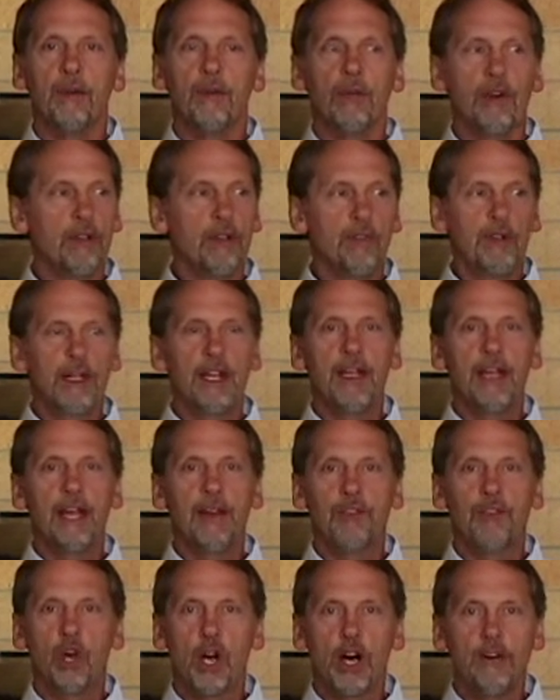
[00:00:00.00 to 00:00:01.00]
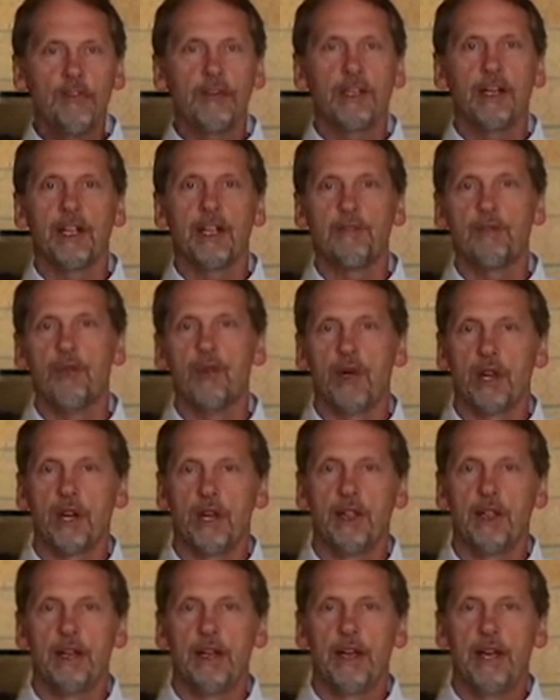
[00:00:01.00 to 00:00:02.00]
What if we didn't have coffee anymore?
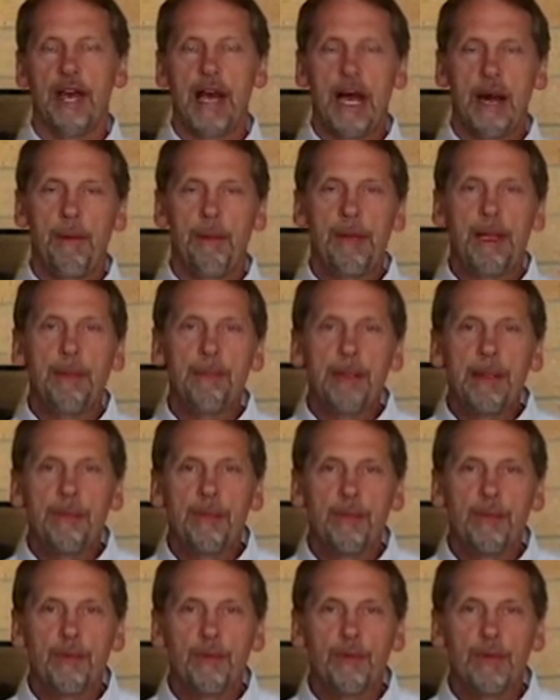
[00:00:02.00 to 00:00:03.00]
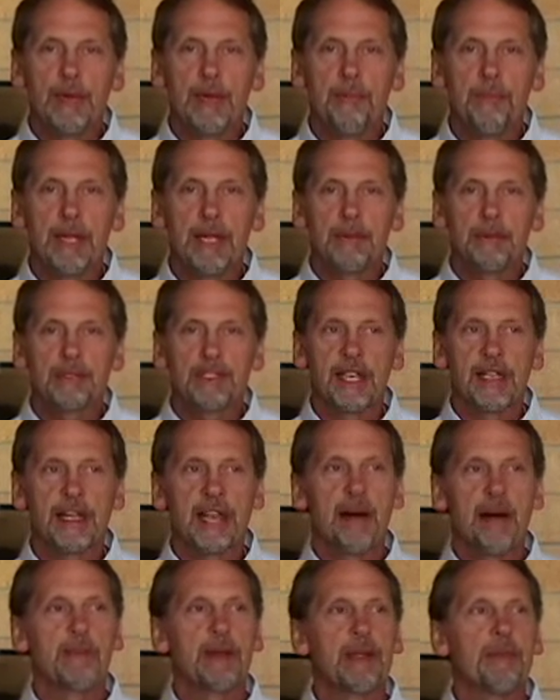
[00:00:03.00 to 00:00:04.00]
How many people would really be upset, and
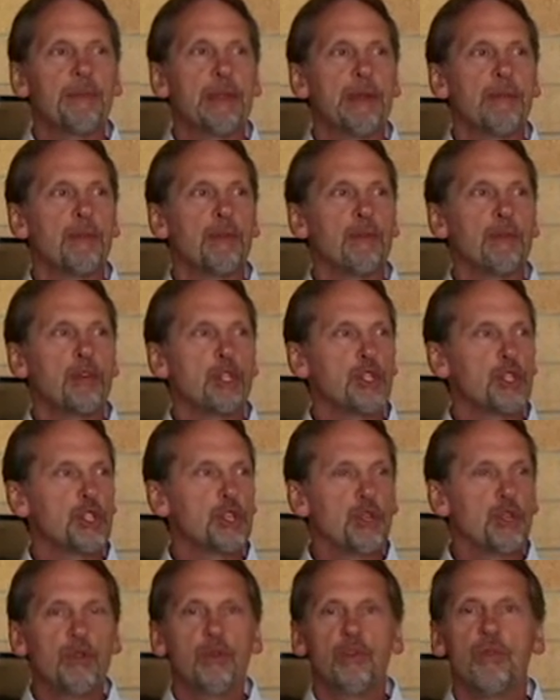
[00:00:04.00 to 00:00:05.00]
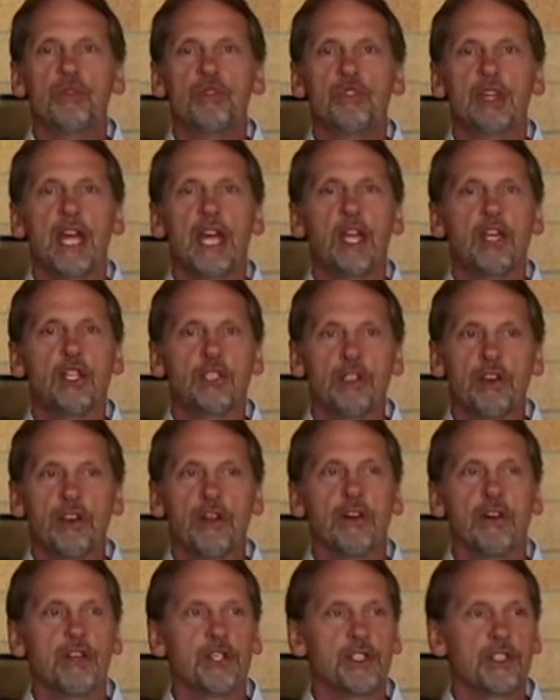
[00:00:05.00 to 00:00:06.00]
how many people would choose a
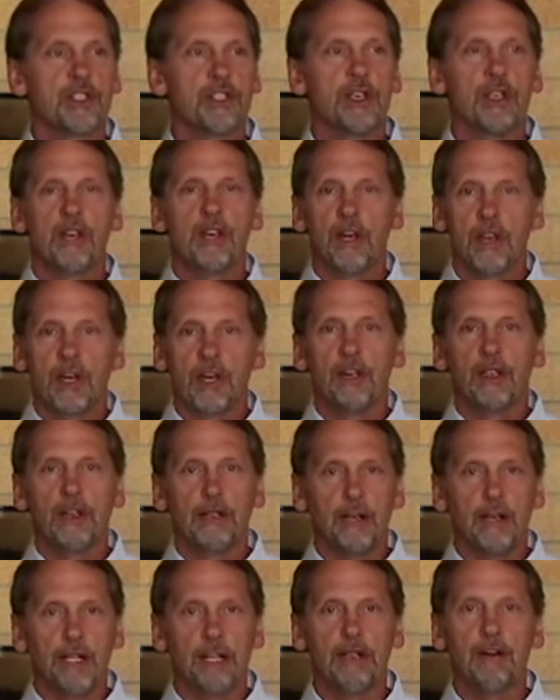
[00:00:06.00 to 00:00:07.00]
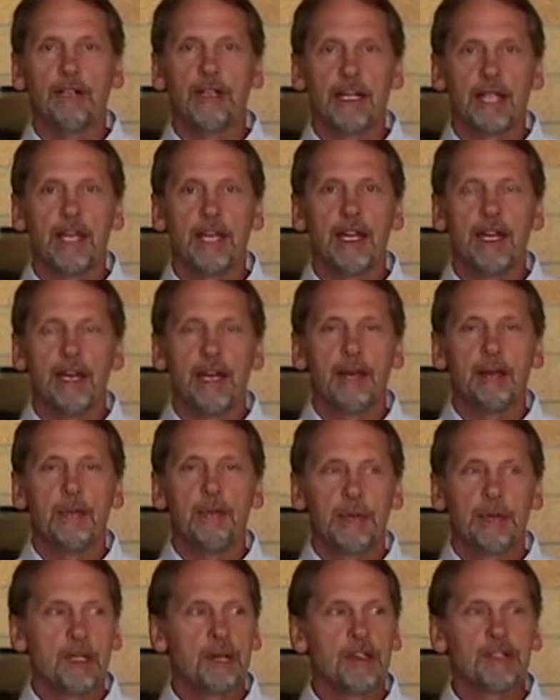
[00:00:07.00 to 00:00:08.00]
church literally
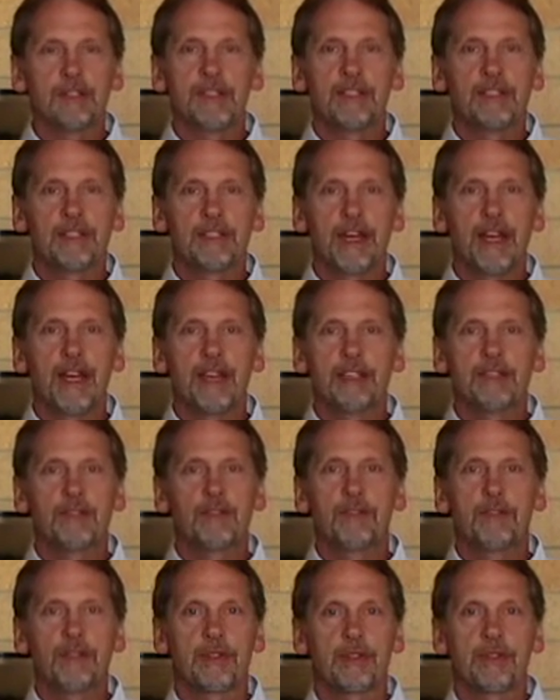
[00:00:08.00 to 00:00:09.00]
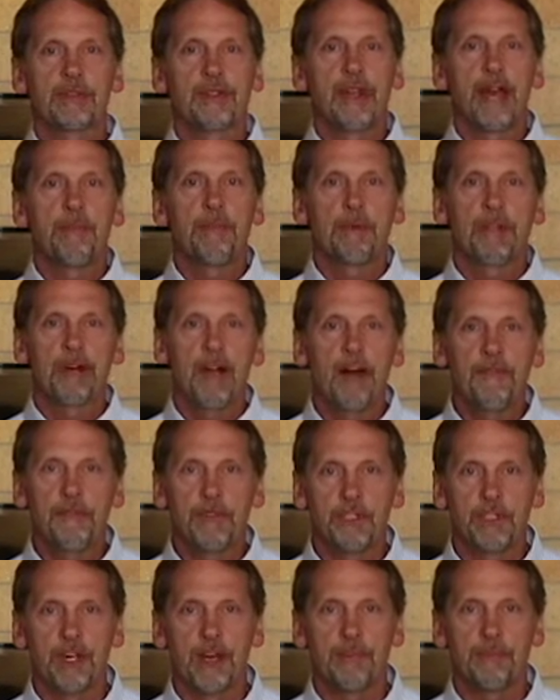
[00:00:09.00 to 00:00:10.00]
because of the size or the type of
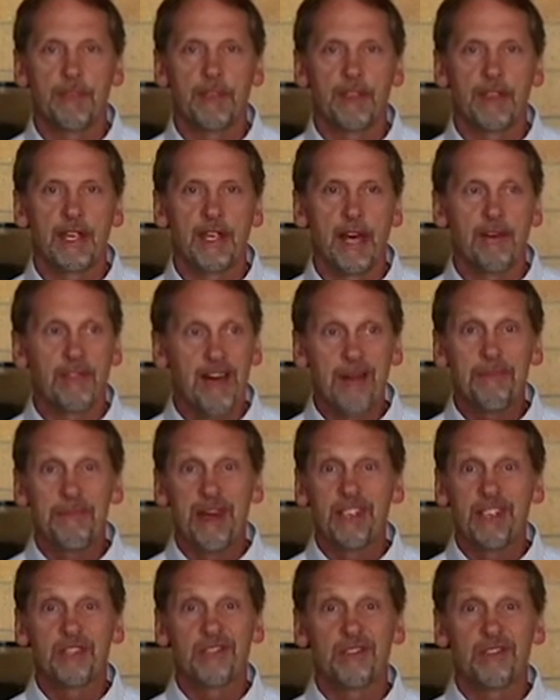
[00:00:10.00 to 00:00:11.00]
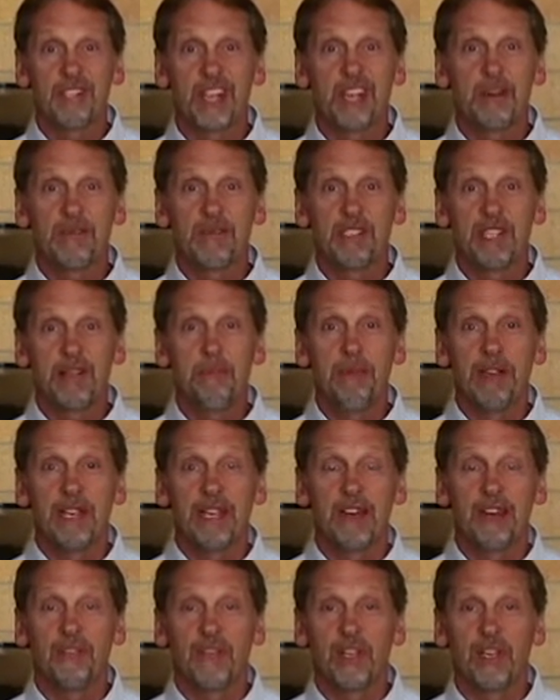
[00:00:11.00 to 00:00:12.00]
coffee shop that they have? I imagine there's got to be
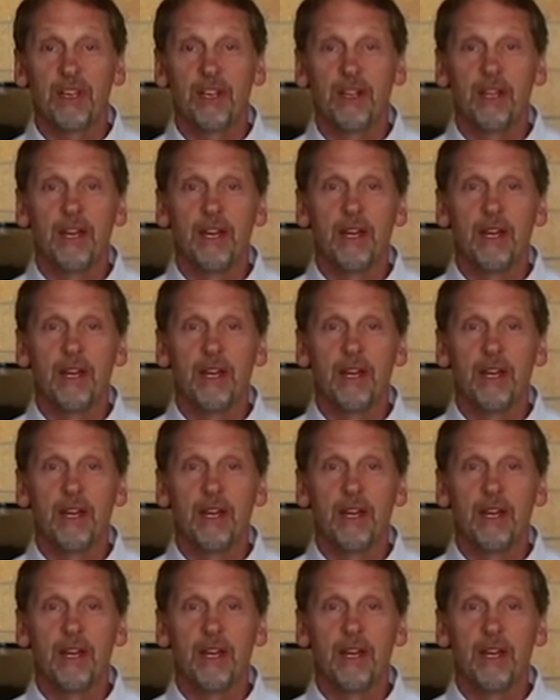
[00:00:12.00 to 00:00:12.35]
somebody out there.